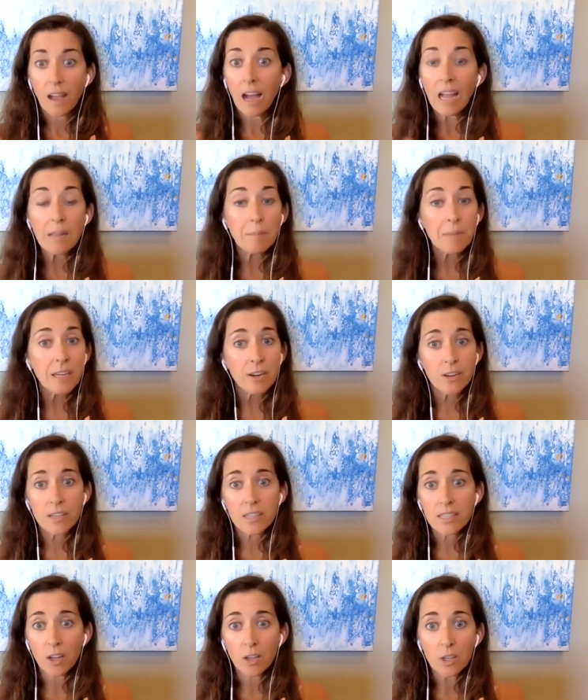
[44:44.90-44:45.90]
I am here to
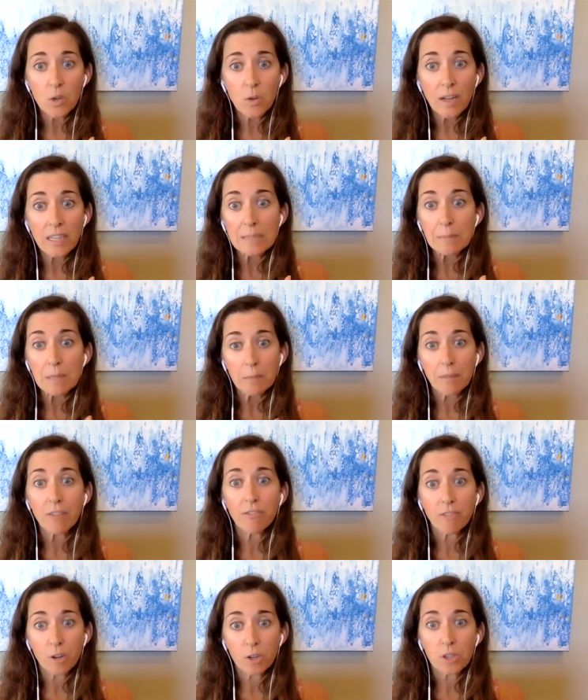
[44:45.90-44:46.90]
tell you, I spent my
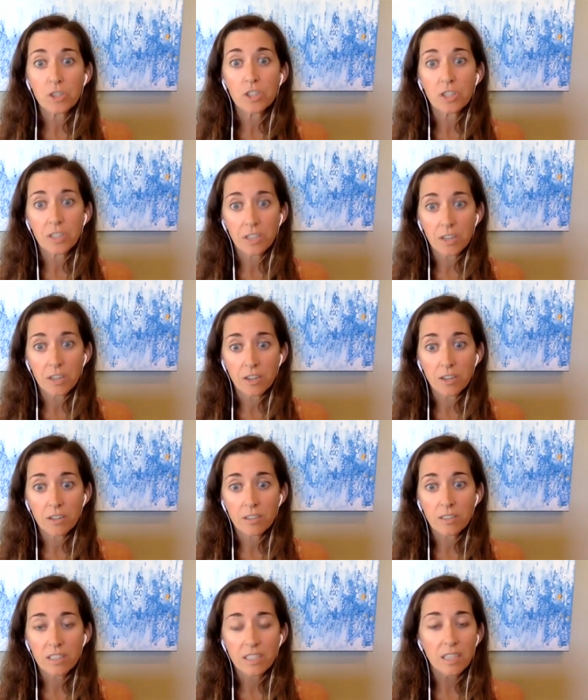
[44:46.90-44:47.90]
first year
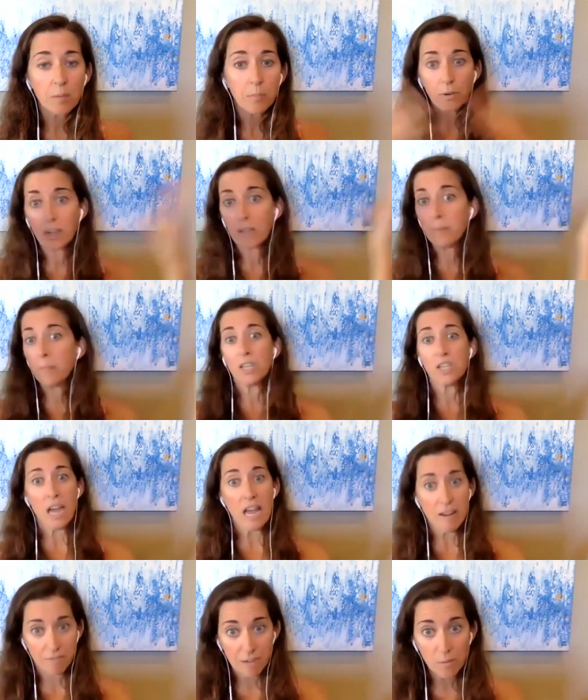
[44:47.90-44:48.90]
seeing pretty much
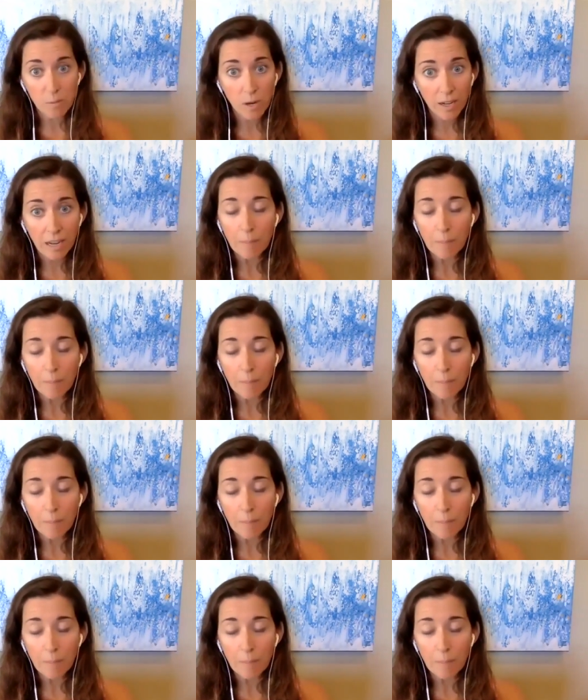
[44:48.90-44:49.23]
everyone.